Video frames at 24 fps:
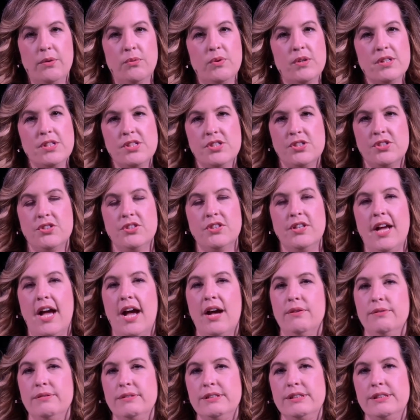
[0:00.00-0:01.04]
what stood
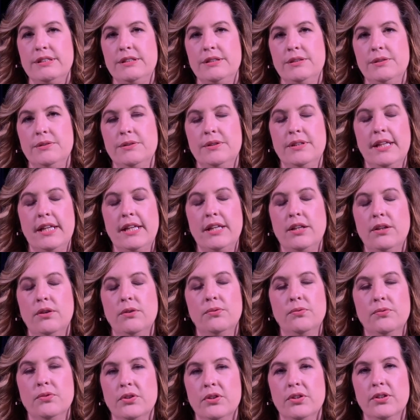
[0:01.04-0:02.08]
out to you. Thank you
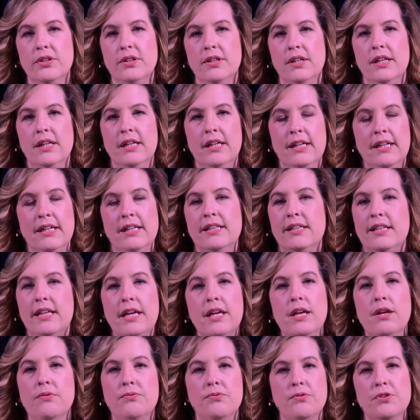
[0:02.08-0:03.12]
for
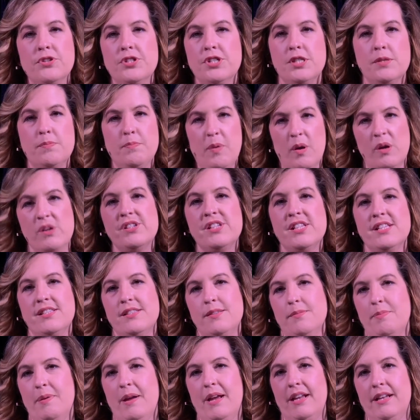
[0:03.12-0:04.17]
just
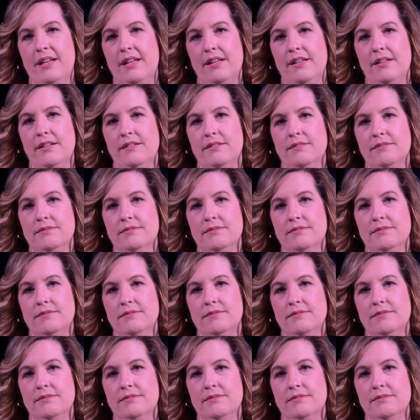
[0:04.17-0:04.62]
participating.